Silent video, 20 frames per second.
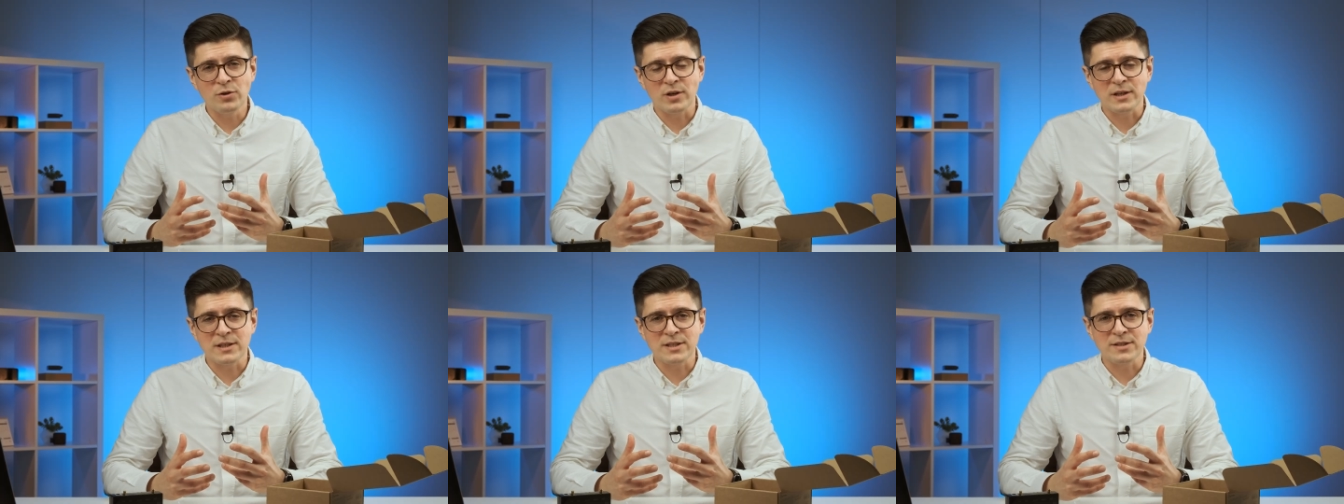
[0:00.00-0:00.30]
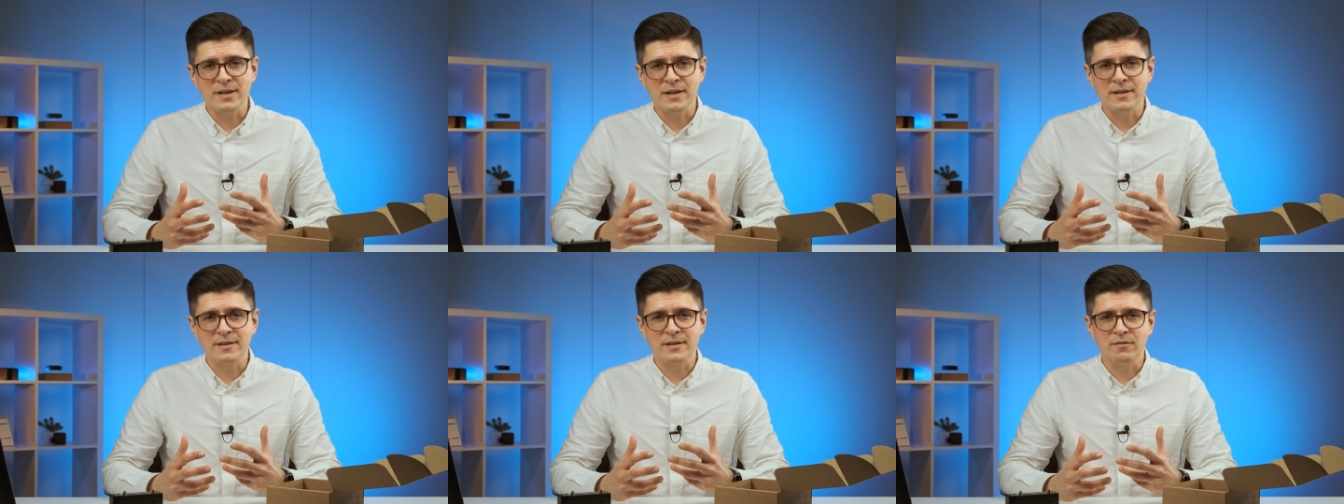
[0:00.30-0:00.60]
to
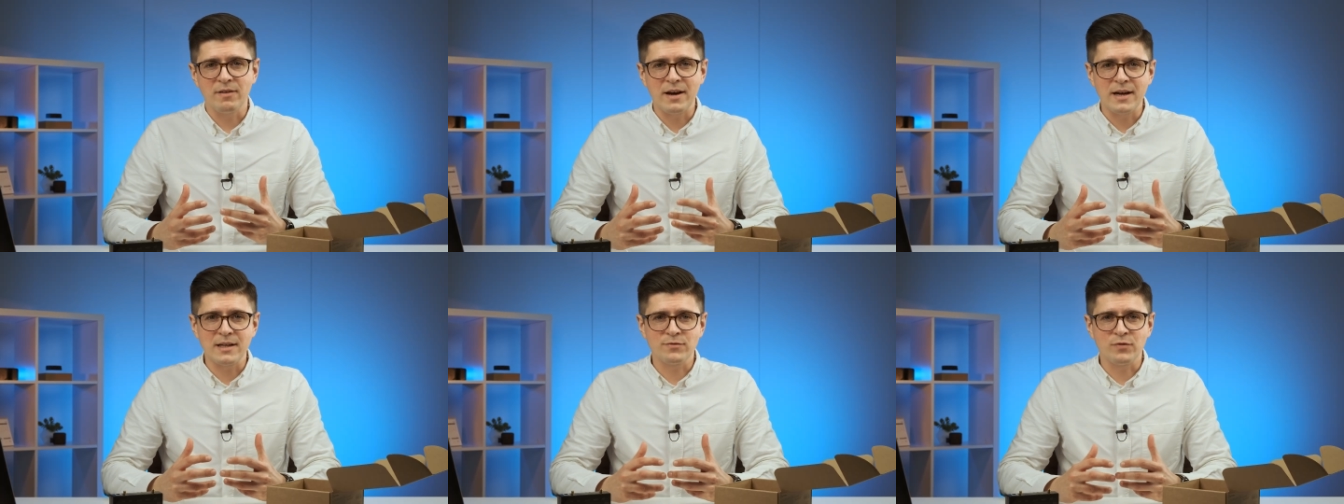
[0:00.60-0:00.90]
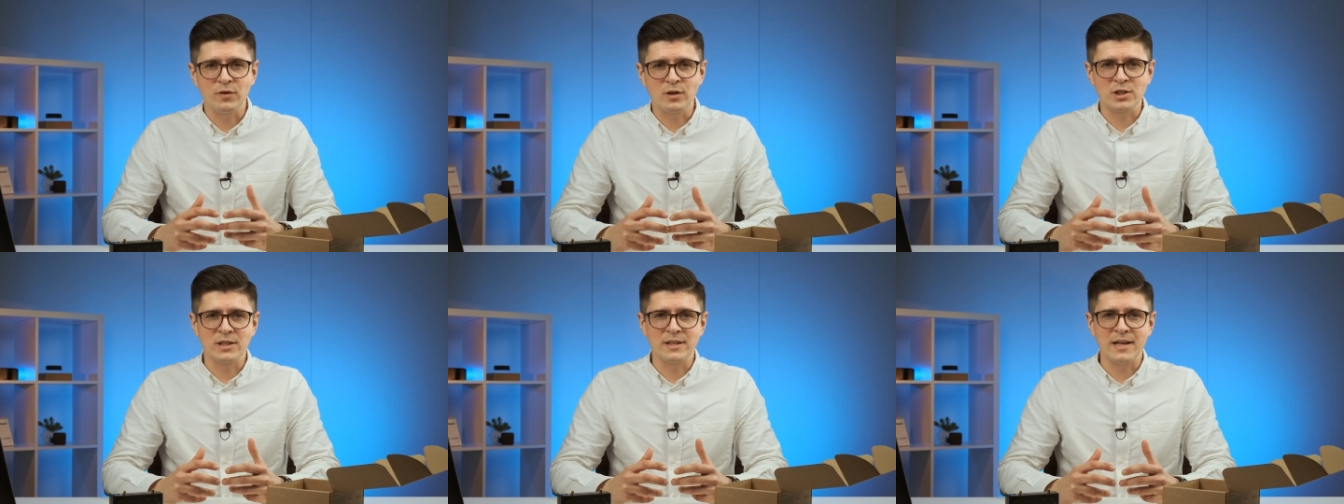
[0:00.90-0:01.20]
extend device
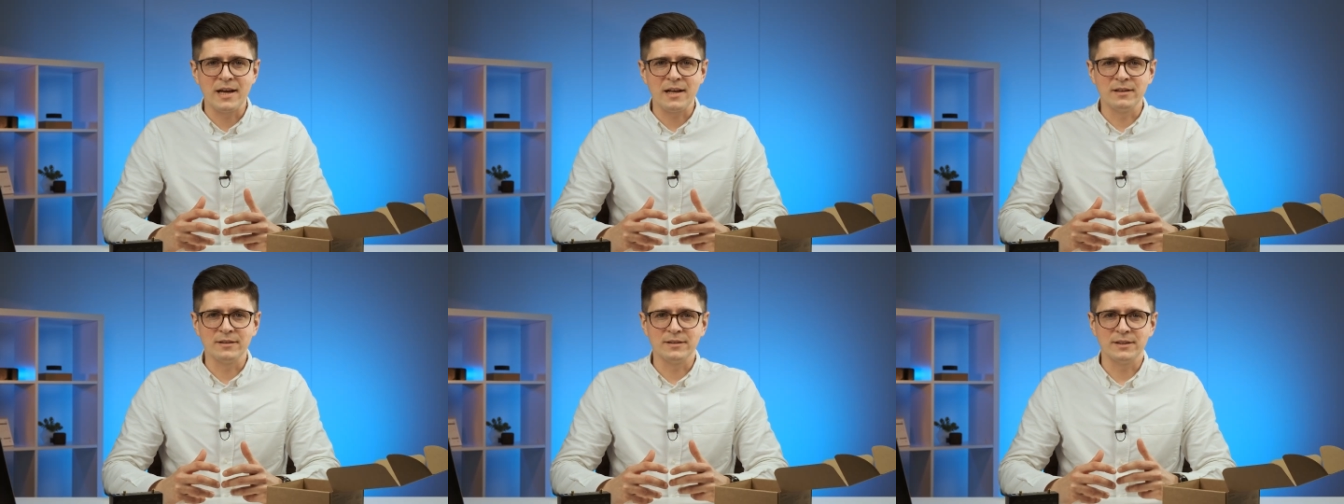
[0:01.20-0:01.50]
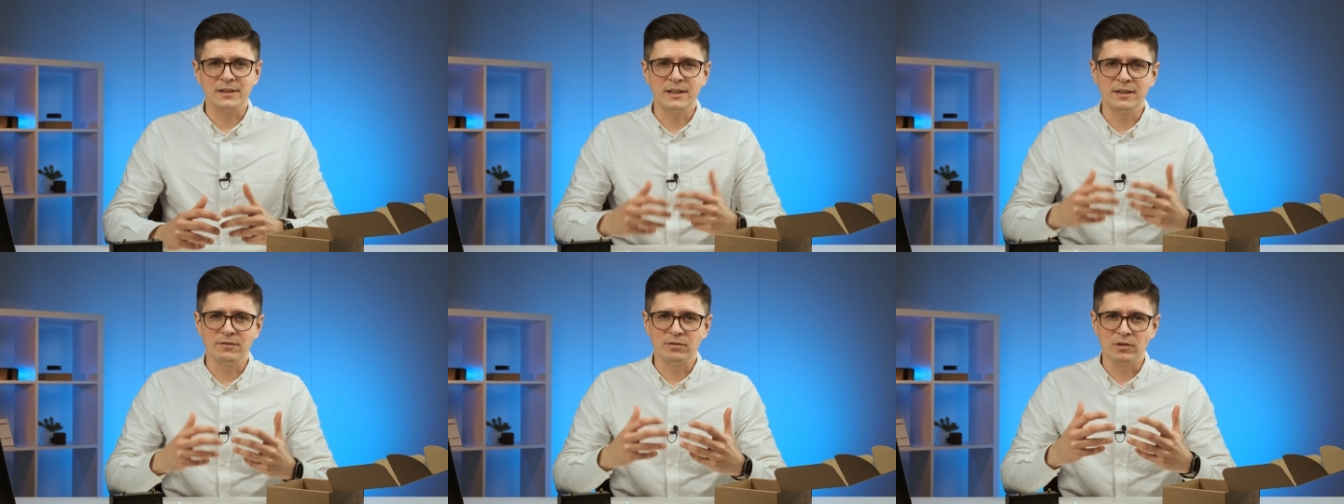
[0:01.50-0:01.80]

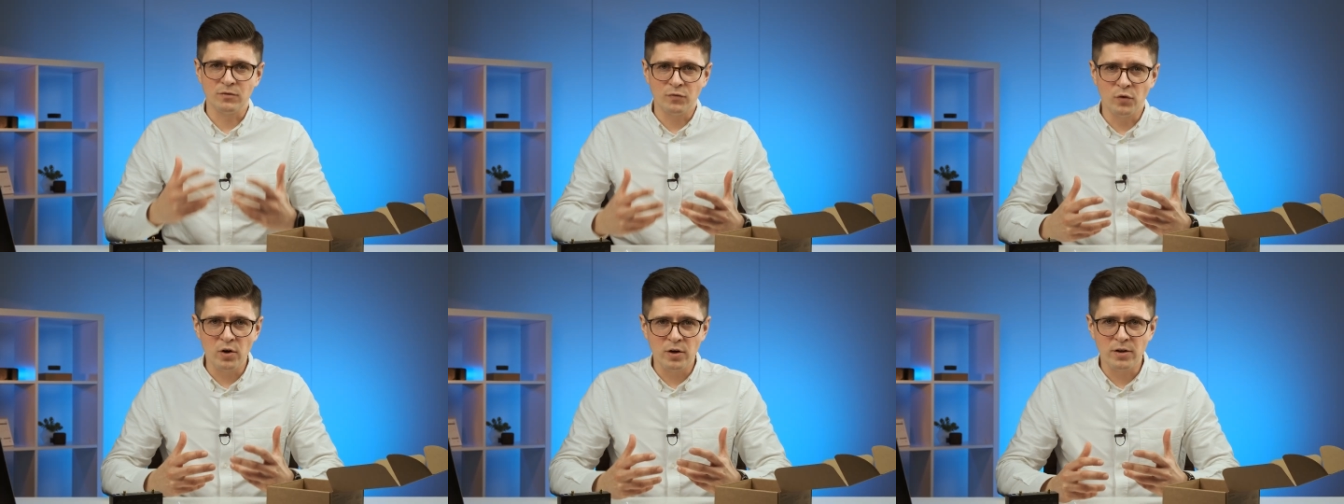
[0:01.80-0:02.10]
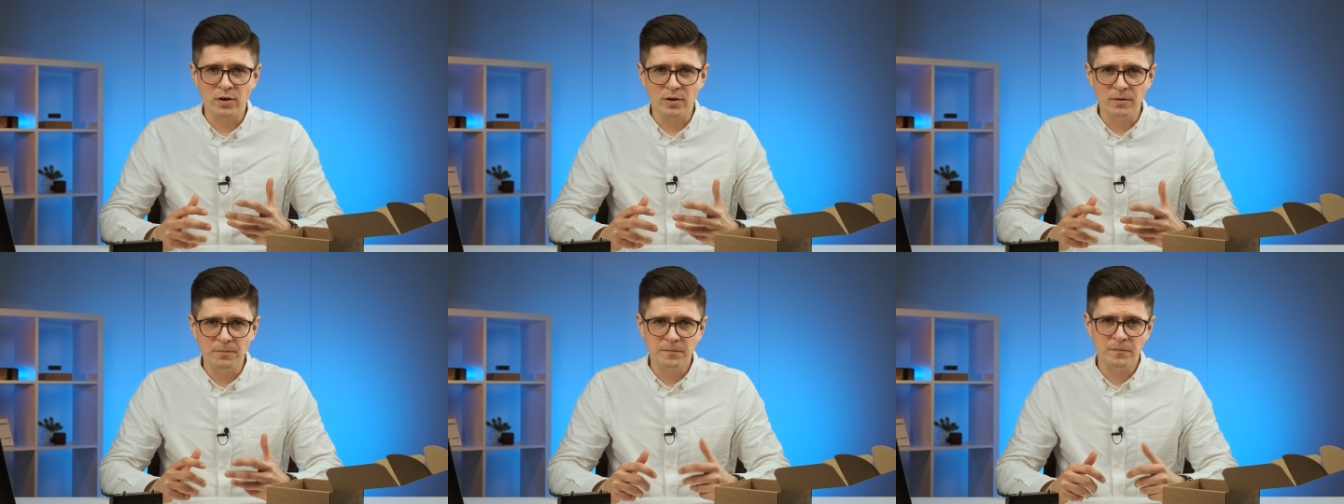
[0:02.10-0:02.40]
functionality even
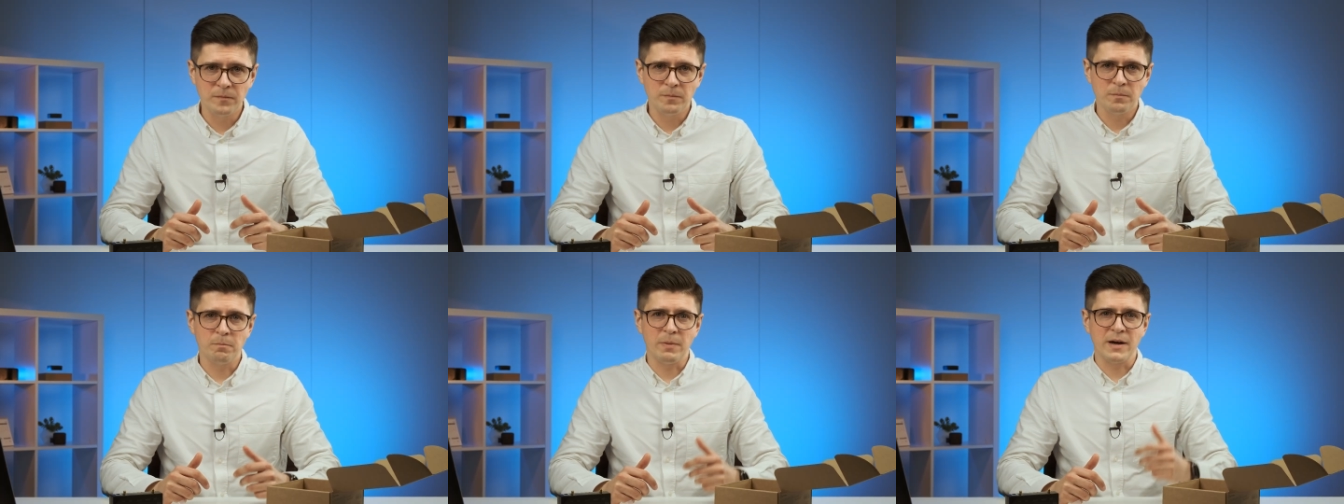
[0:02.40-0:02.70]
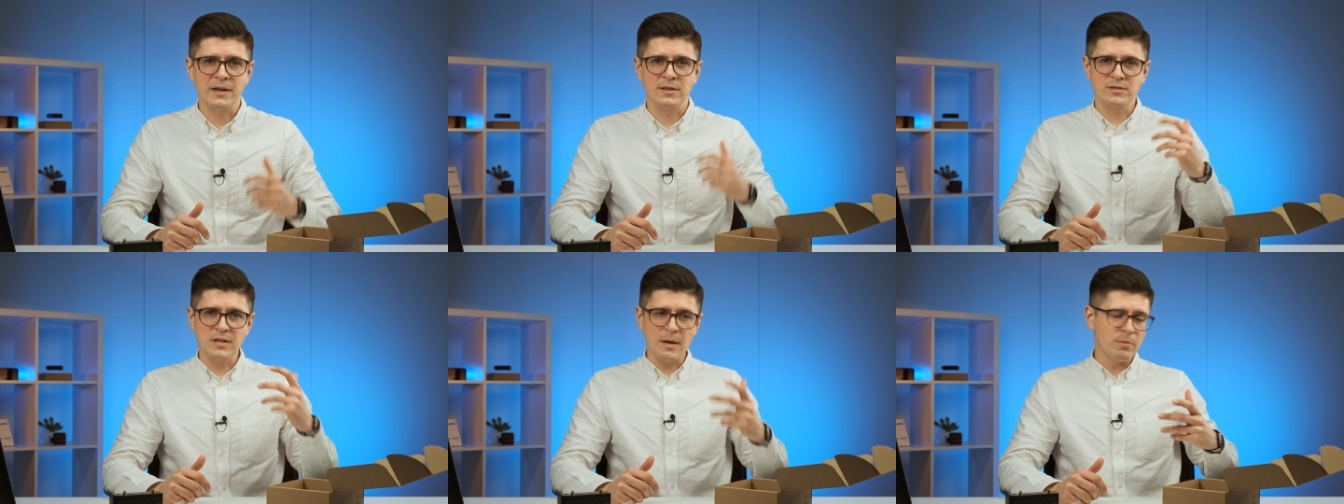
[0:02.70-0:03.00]
further,
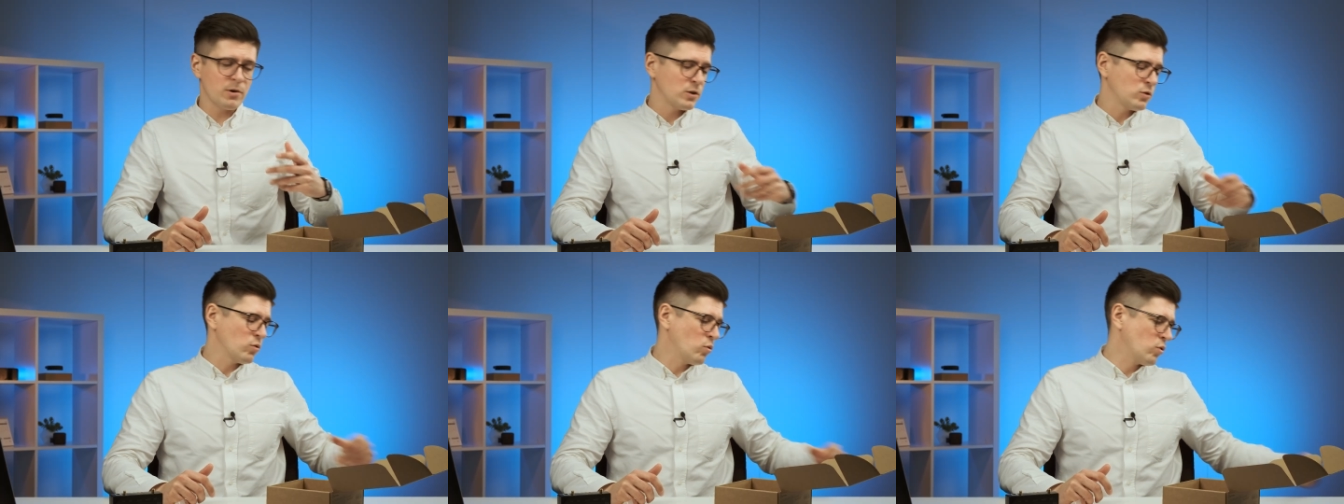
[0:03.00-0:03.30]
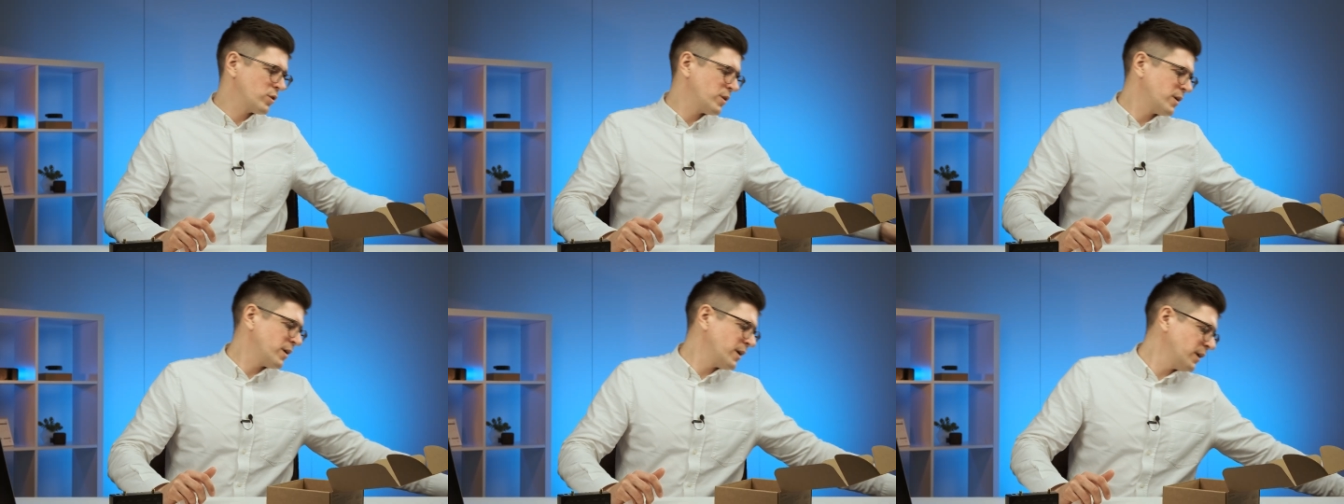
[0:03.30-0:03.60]
by separate
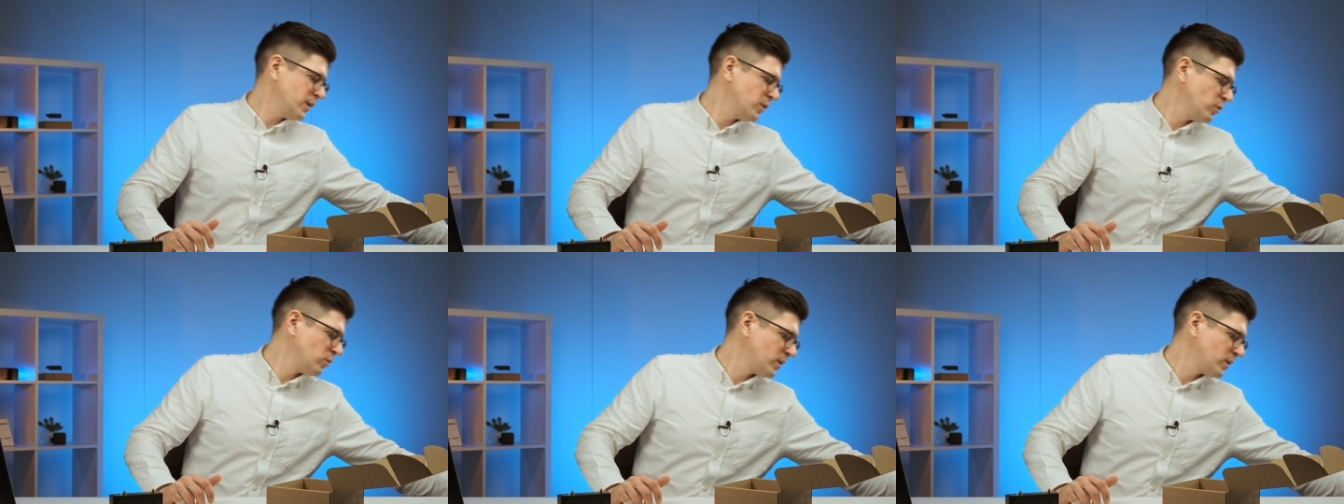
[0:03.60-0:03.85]
ordering you